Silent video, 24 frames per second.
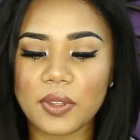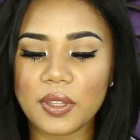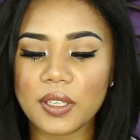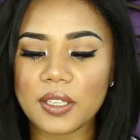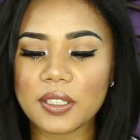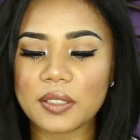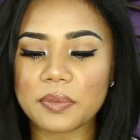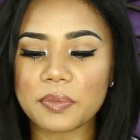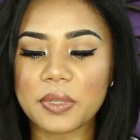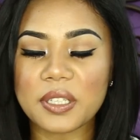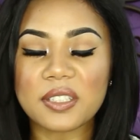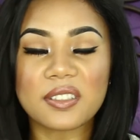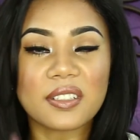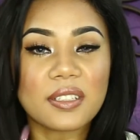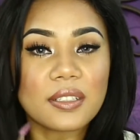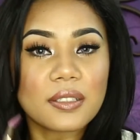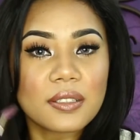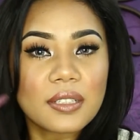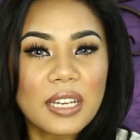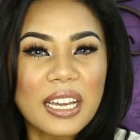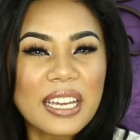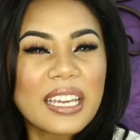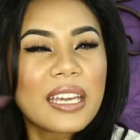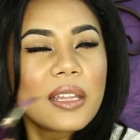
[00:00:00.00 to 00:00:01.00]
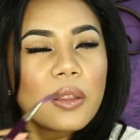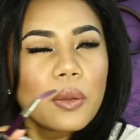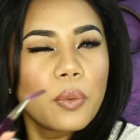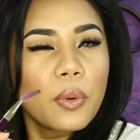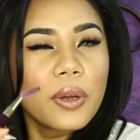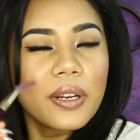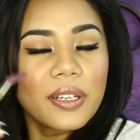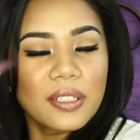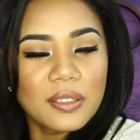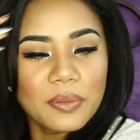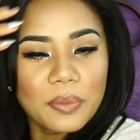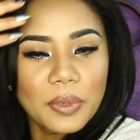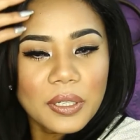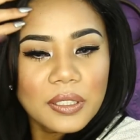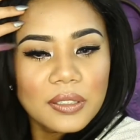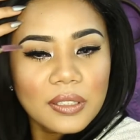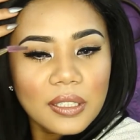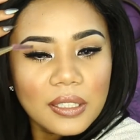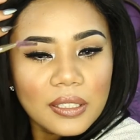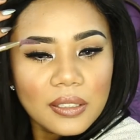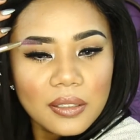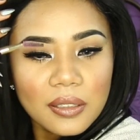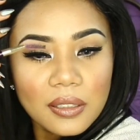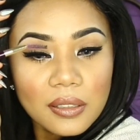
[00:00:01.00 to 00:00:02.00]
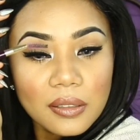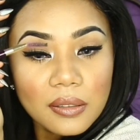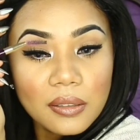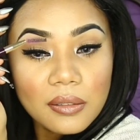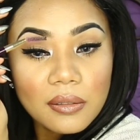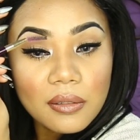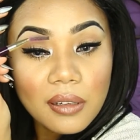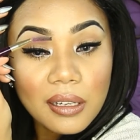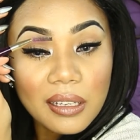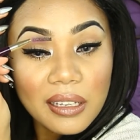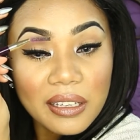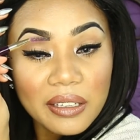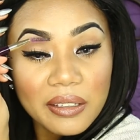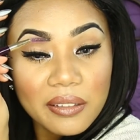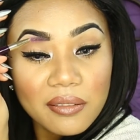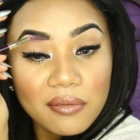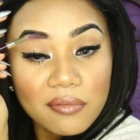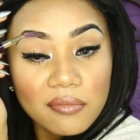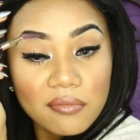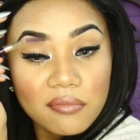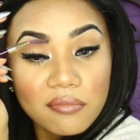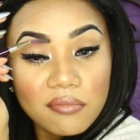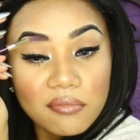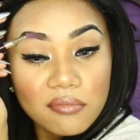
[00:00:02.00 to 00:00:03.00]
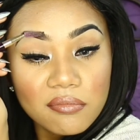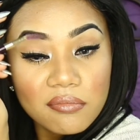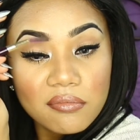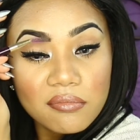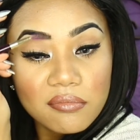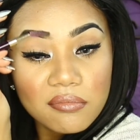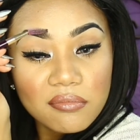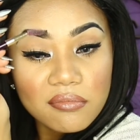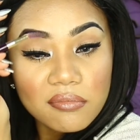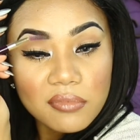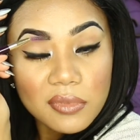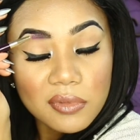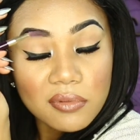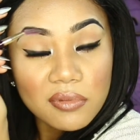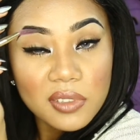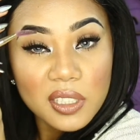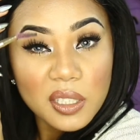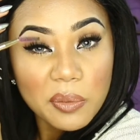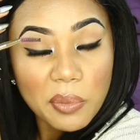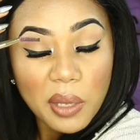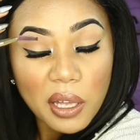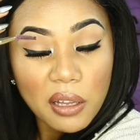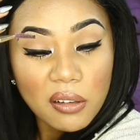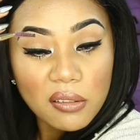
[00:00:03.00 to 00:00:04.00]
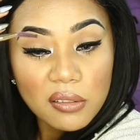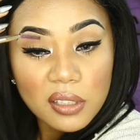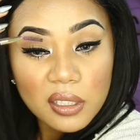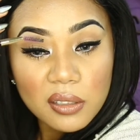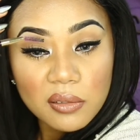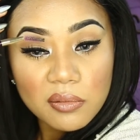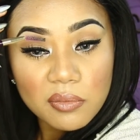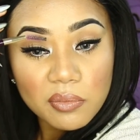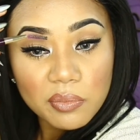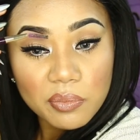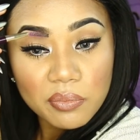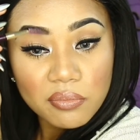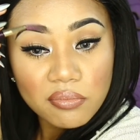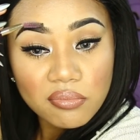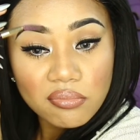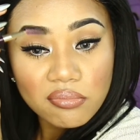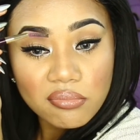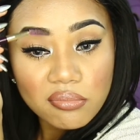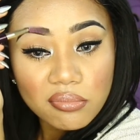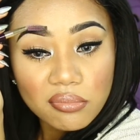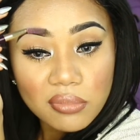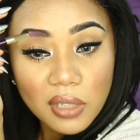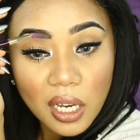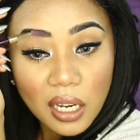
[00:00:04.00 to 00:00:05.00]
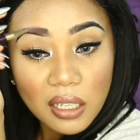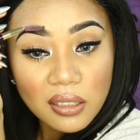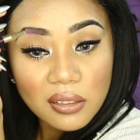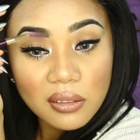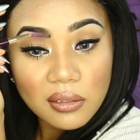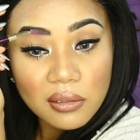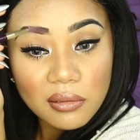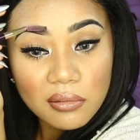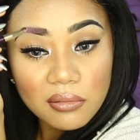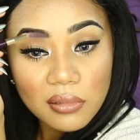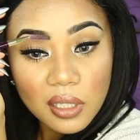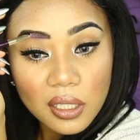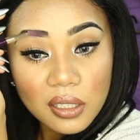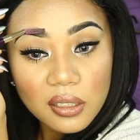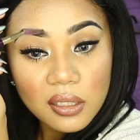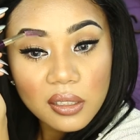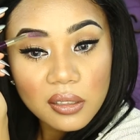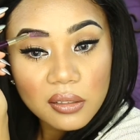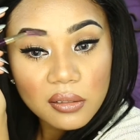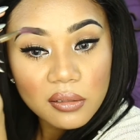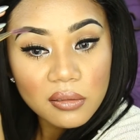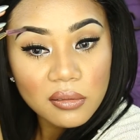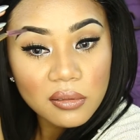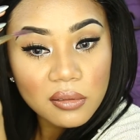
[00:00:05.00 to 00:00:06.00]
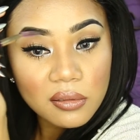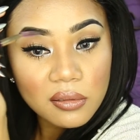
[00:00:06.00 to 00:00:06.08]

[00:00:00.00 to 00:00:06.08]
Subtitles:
It smells nice. I get the one that smells nice because I like smell nice, I guess.